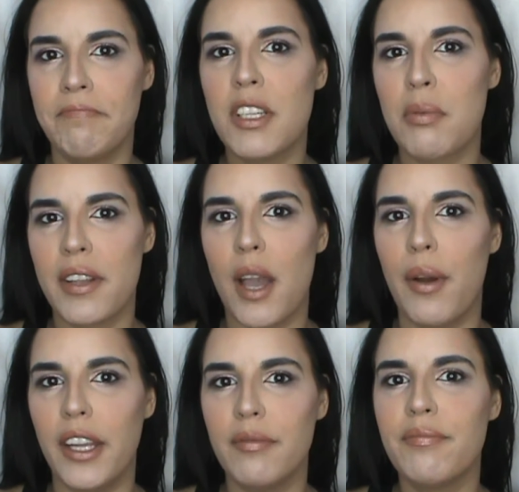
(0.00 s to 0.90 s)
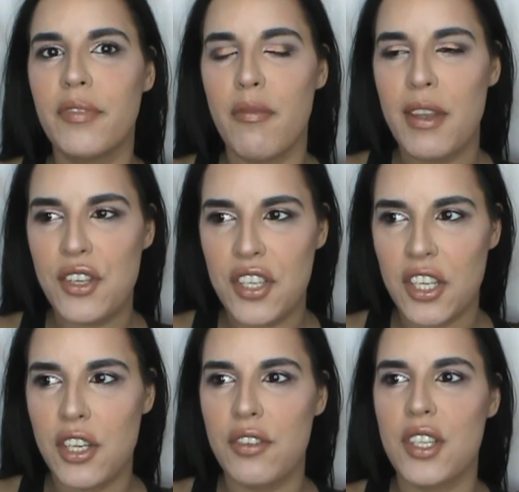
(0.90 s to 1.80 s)
Let's put it that way. If it makes you
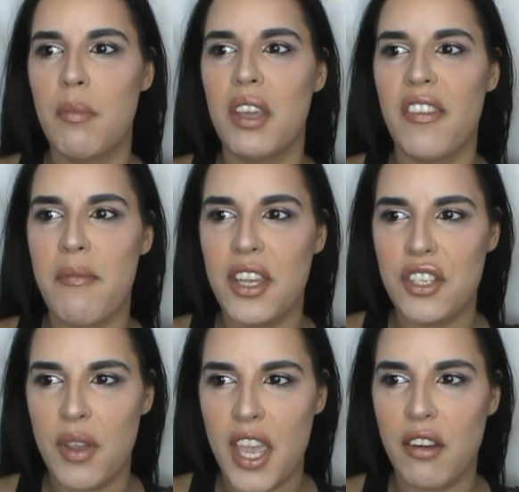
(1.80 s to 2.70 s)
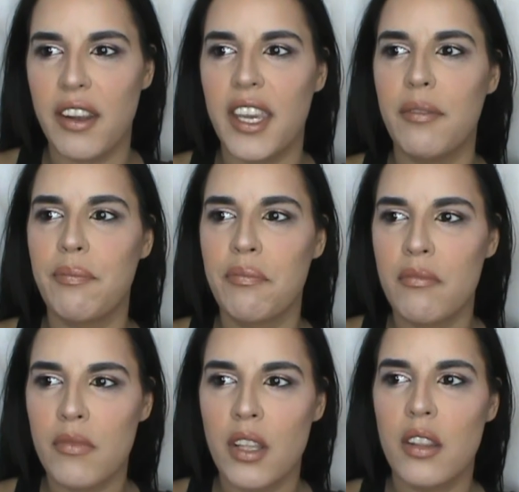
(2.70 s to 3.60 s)
sick to your stomach, if it makes you angry,
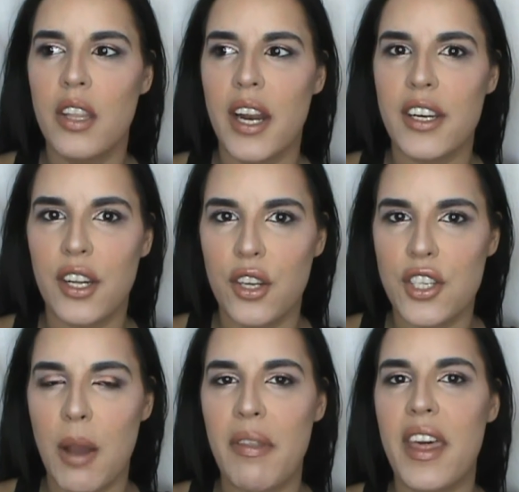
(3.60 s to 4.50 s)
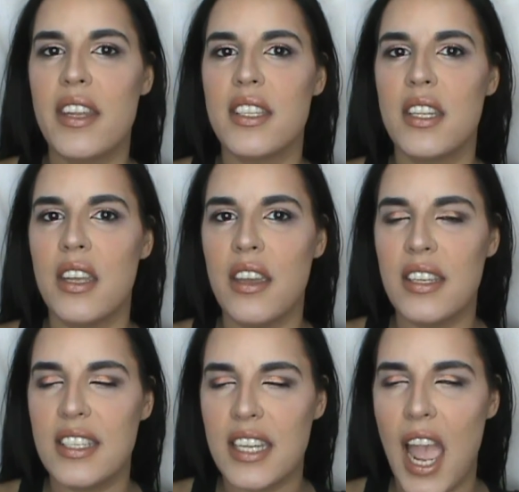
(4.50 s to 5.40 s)
then I did a good job. And that is the
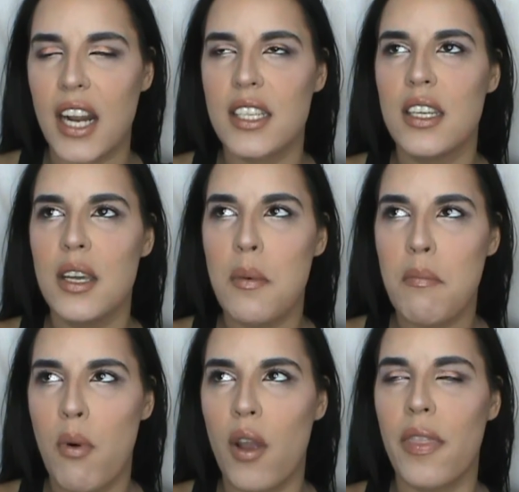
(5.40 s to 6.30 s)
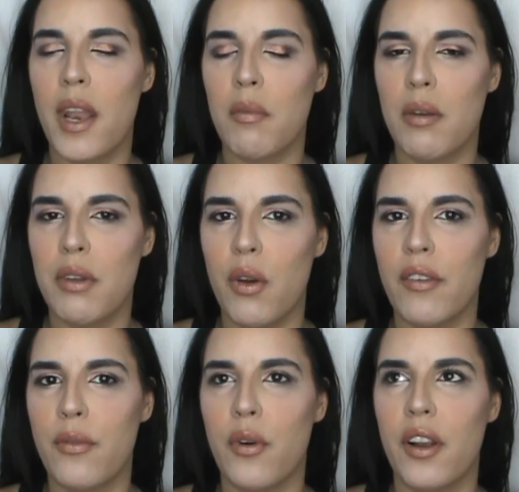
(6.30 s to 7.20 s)
exact point that I'm going to be
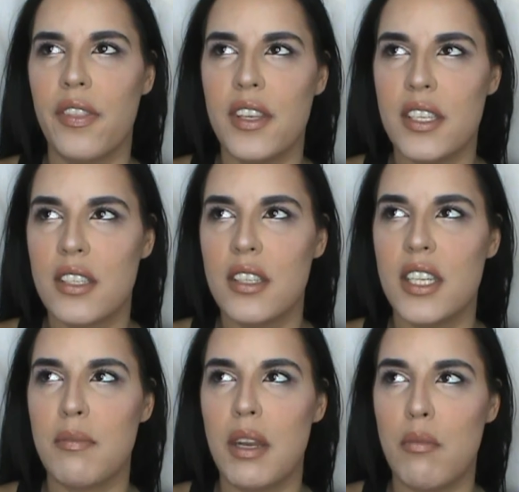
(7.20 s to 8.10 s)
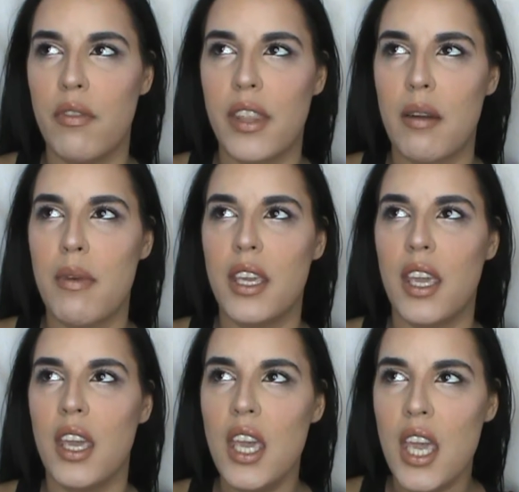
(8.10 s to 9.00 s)
going for in this mini movie that I'm
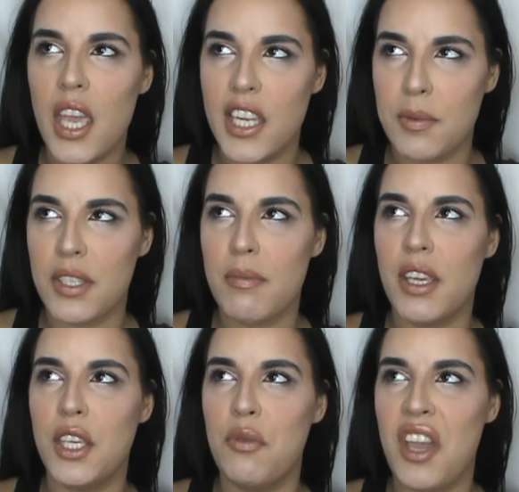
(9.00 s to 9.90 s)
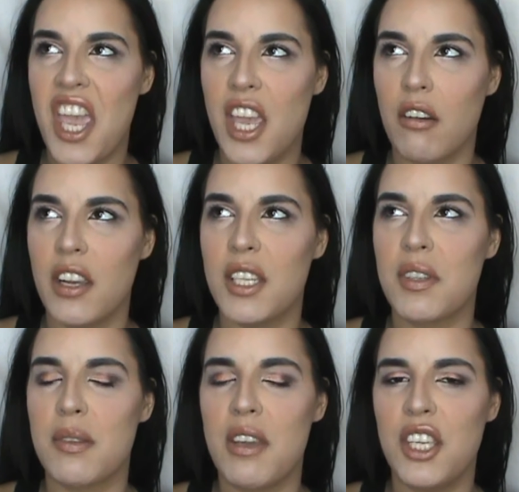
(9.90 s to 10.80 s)
making. It is supposed to make you angry. It's
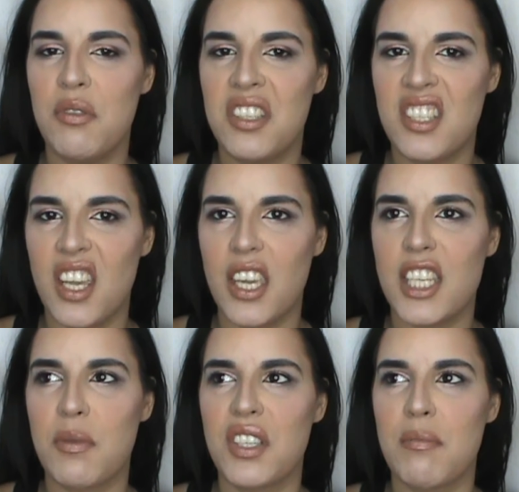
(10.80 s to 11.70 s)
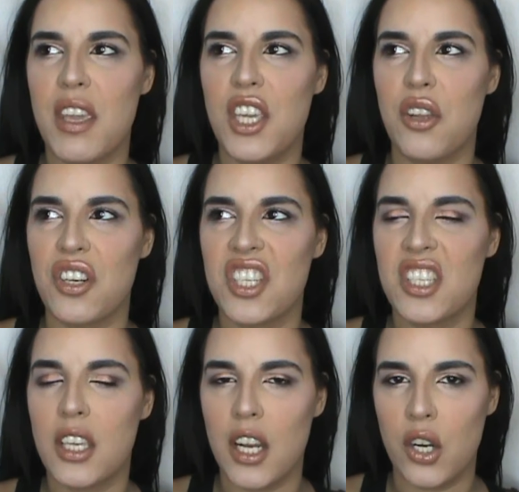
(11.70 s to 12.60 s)
supposed to make you sick. It's supposed to make your
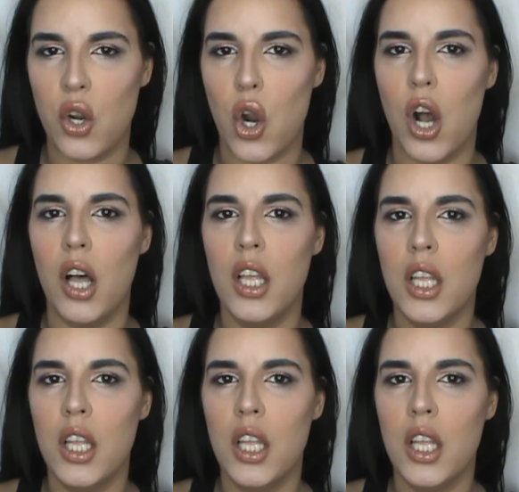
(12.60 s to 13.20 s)
skin crawl.